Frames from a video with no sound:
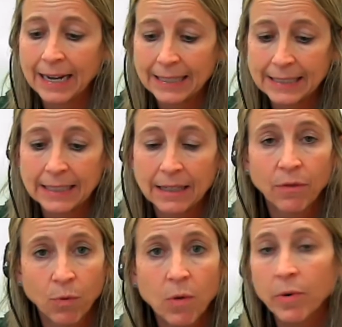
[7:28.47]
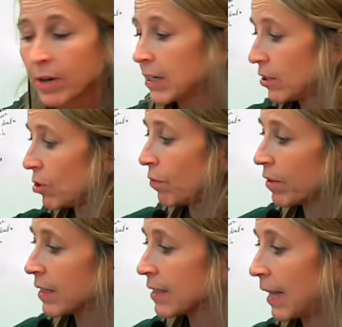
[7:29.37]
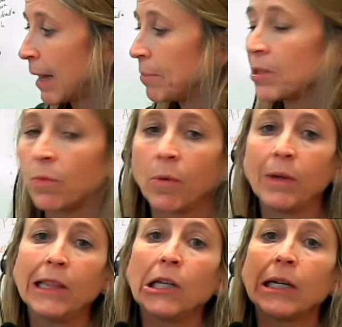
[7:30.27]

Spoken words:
idea of what we're going to do for this lab. So when we look